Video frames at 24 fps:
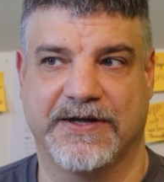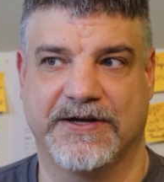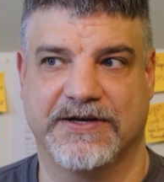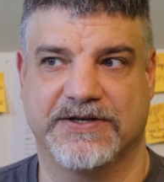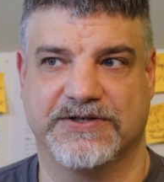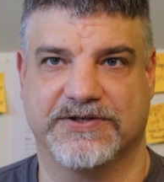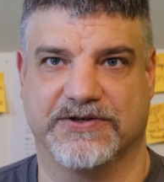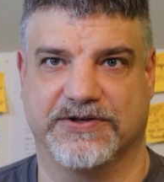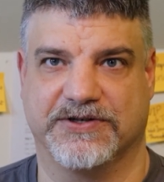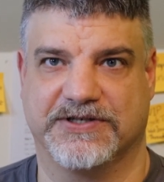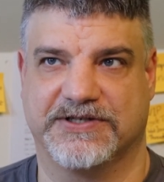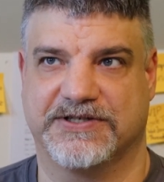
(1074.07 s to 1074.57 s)

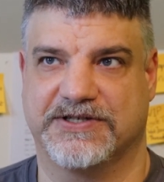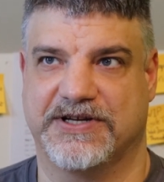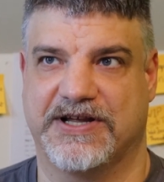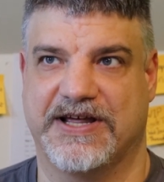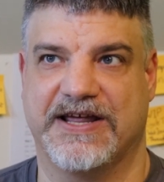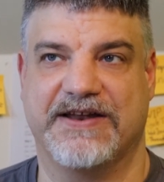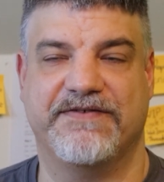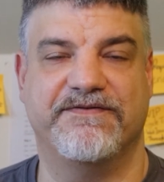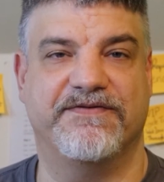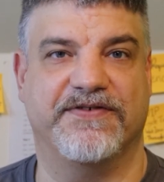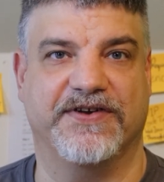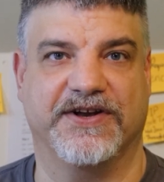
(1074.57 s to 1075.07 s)
So it's
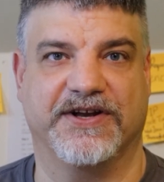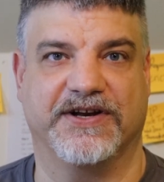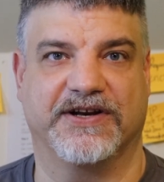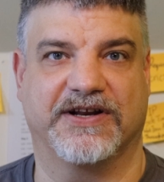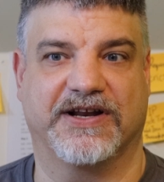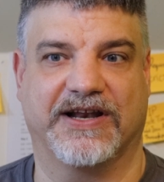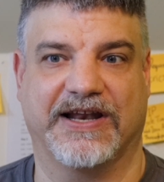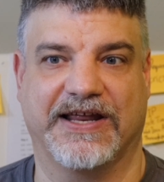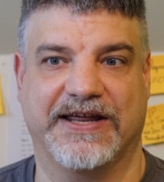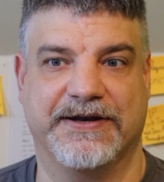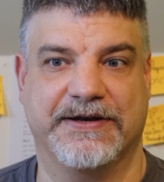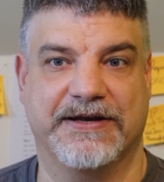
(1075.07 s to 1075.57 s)
infinite
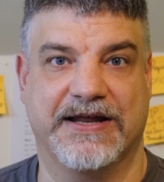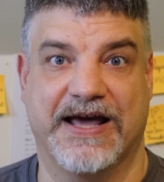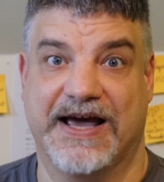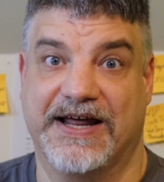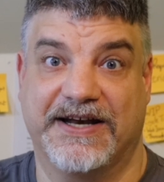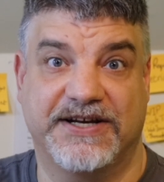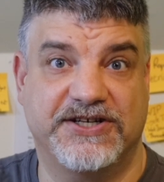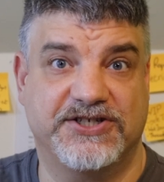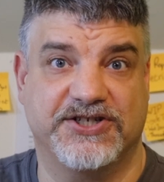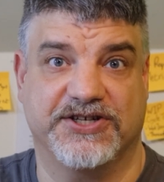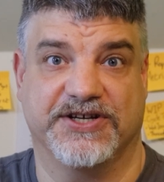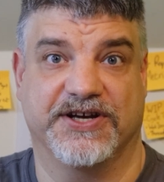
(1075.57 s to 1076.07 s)
clean
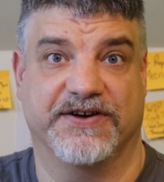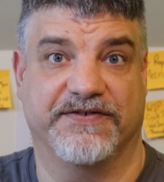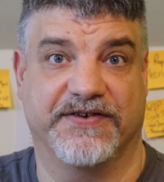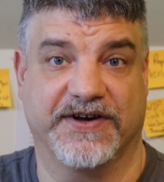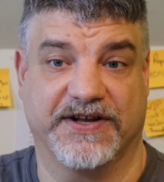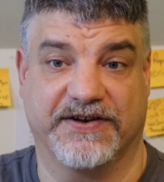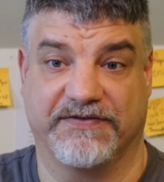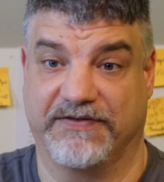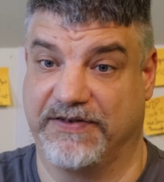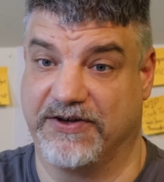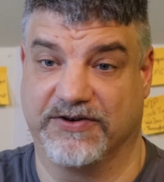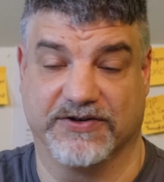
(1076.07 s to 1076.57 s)
energy
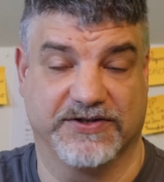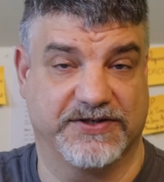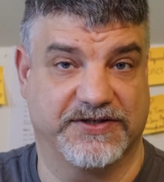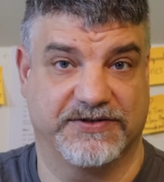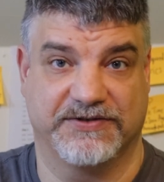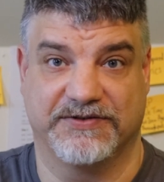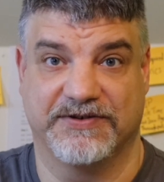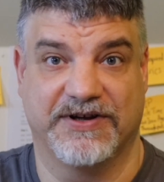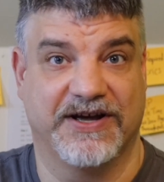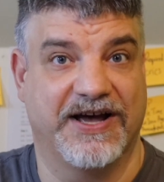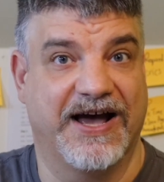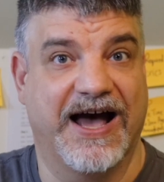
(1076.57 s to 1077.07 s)
effectively
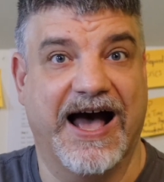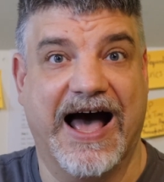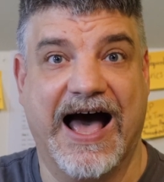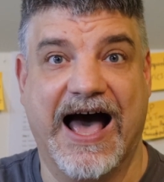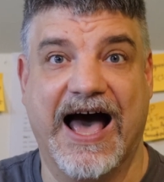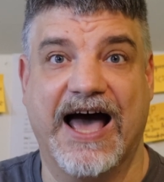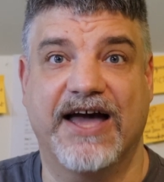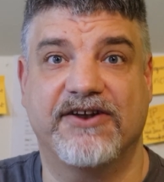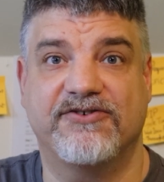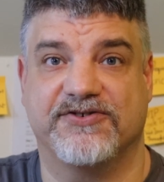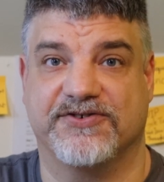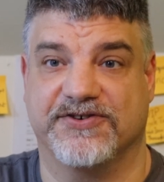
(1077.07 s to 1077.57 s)
because
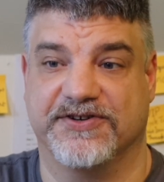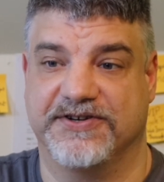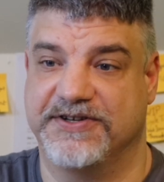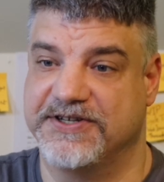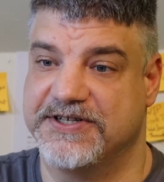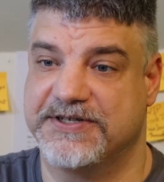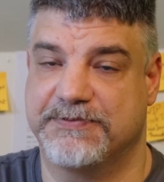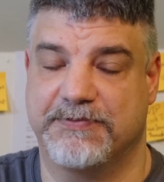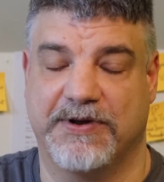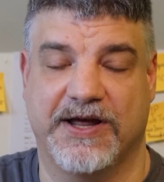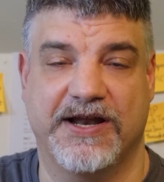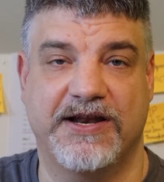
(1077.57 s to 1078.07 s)
hydrogen
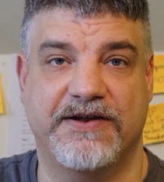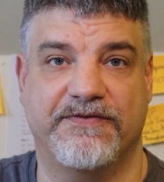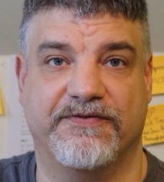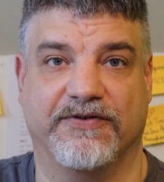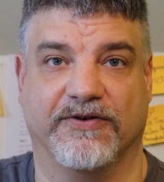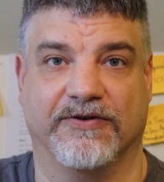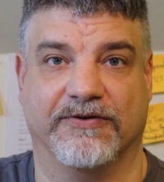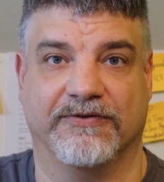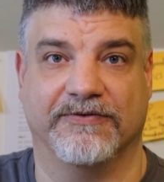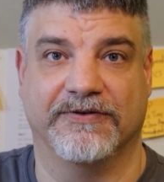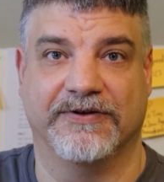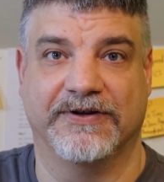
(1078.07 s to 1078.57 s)
is
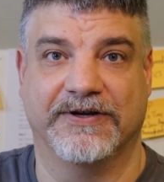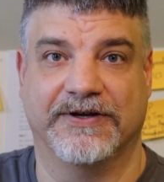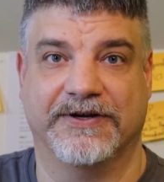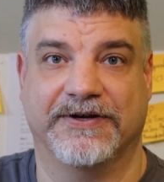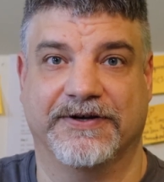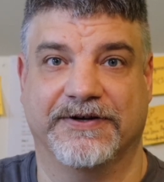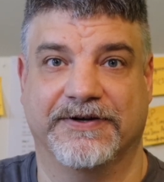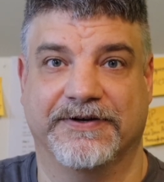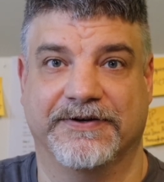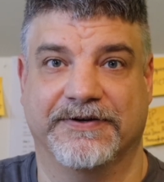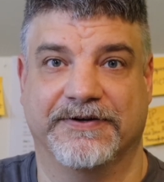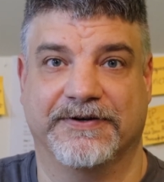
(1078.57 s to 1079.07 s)
plentiful.
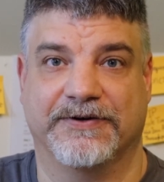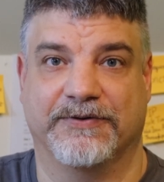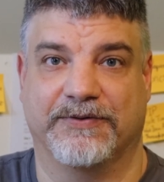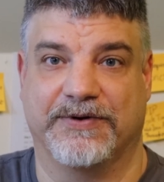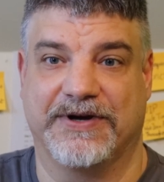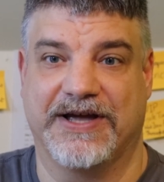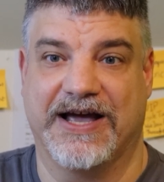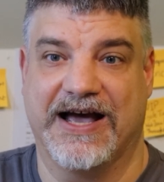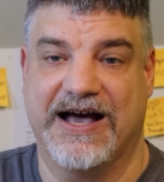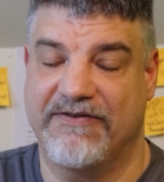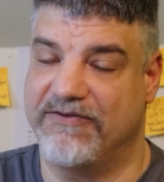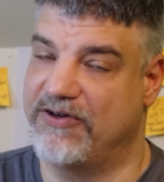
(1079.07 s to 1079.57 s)
We
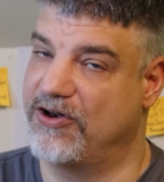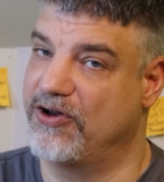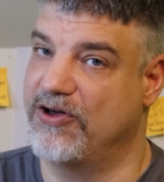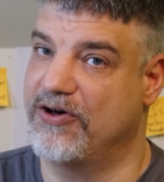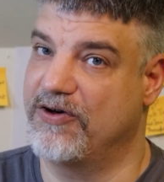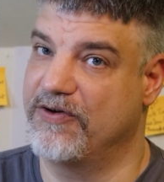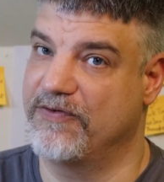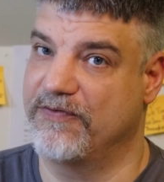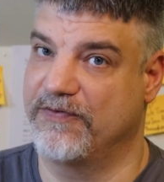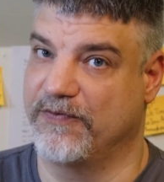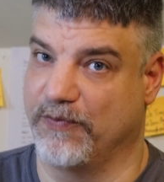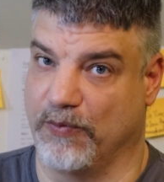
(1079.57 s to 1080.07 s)
have a lot
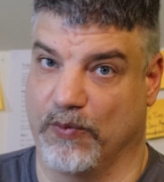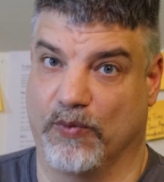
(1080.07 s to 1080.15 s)
of